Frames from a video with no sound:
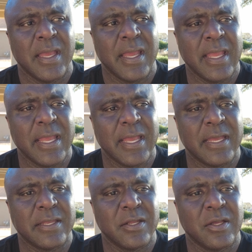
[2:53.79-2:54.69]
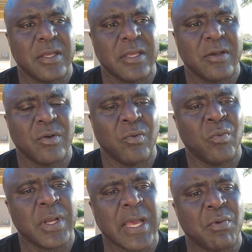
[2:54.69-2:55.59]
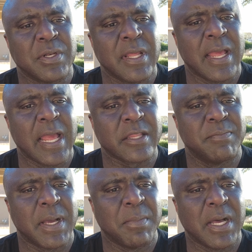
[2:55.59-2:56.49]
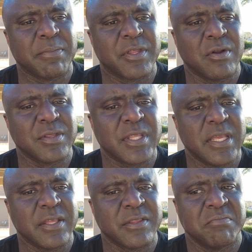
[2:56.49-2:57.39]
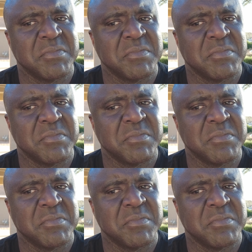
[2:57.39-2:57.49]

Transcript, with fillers: And when I would ask my mom certain things,